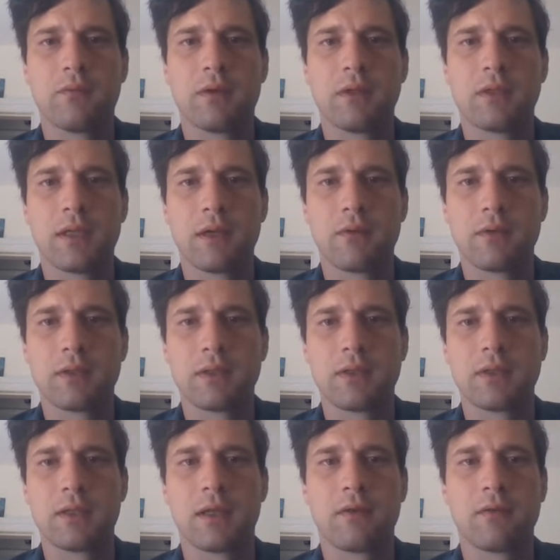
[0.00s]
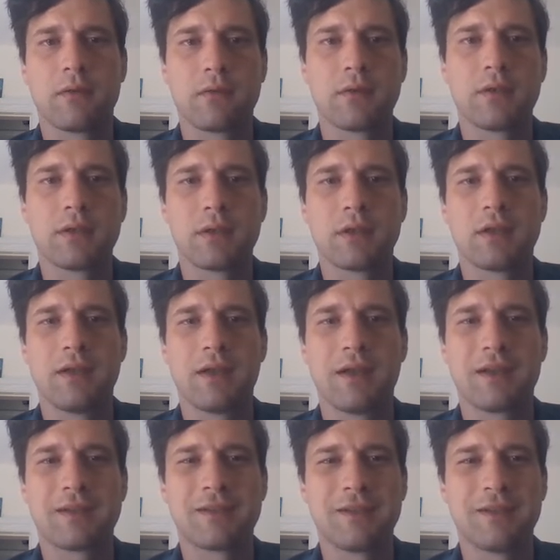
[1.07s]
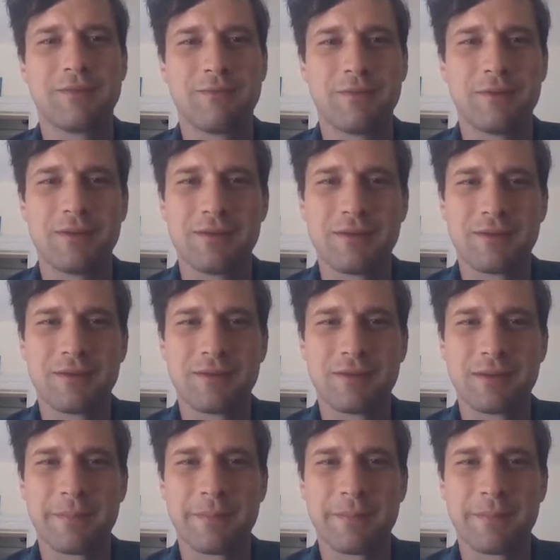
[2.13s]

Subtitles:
raised doubts as to how crushed he actually was.